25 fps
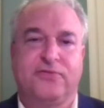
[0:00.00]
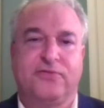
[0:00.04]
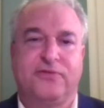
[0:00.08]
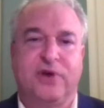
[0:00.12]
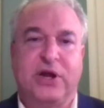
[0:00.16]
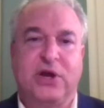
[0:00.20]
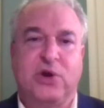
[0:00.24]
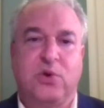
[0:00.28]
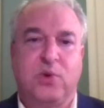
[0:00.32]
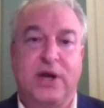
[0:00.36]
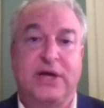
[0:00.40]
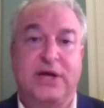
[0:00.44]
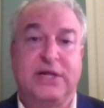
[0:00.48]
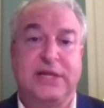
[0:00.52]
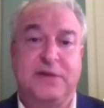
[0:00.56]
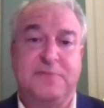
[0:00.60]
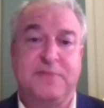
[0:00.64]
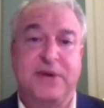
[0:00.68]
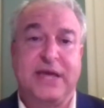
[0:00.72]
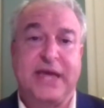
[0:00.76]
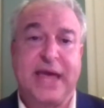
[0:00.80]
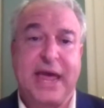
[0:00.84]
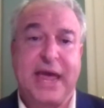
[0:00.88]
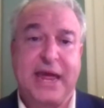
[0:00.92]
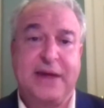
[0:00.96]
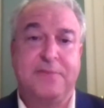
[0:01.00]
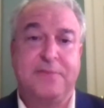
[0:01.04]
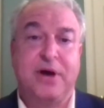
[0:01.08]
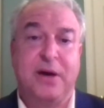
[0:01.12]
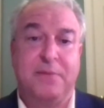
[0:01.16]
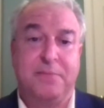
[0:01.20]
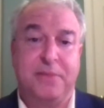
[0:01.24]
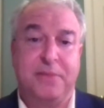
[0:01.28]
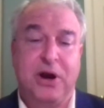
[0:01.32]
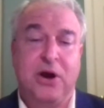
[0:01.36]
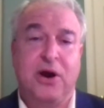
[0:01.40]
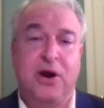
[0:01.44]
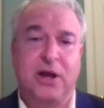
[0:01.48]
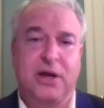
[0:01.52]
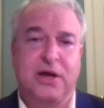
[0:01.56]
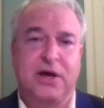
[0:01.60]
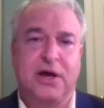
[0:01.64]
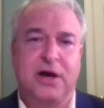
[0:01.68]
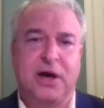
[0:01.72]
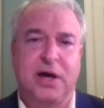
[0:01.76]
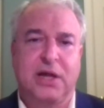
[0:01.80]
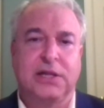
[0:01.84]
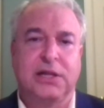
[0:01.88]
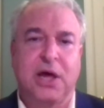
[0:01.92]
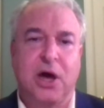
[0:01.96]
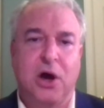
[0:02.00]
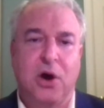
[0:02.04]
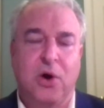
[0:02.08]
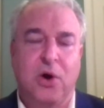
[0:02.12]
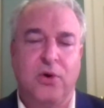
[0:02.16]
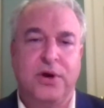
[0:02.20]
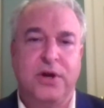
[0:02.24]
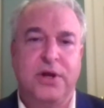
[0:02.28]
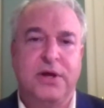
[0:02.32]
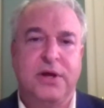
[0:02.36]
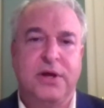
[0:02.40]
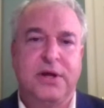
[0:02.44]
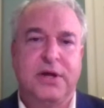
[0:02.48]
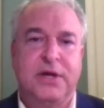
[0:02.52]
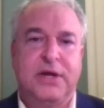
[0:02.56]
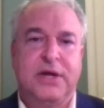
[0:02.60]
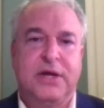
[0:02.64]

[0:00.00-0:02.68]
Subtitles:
very quickly became America alone,